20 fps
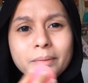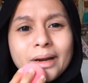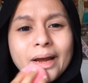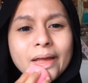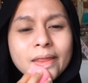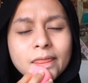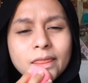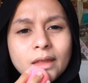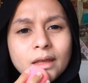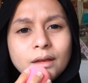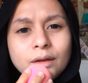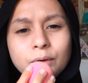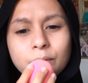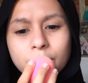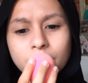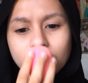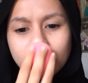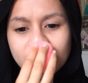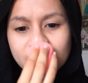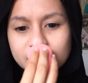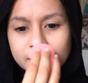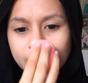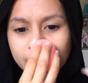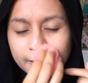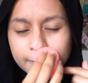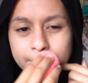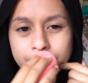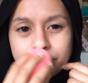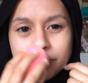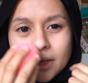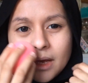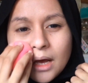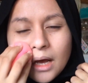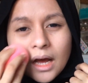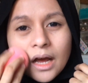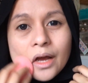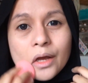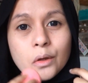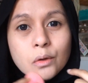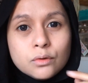But I think during that day
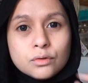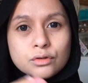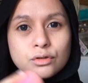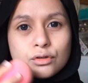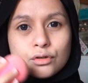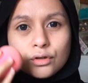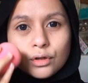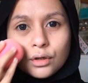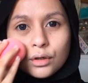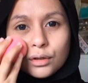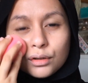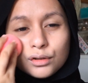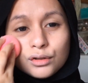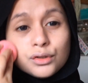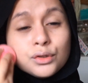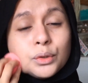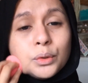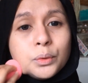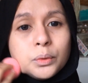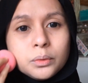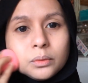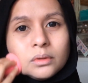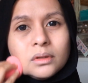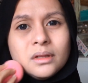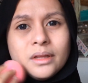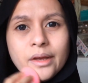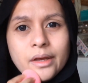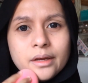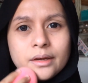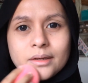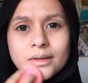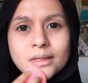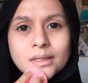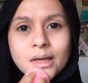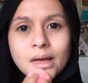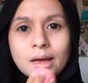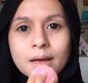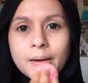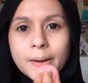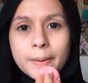I used 2
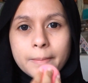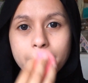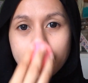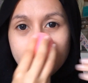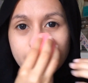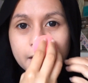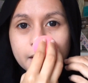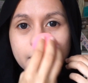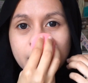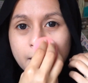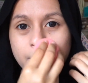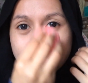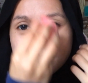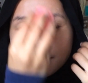layers, but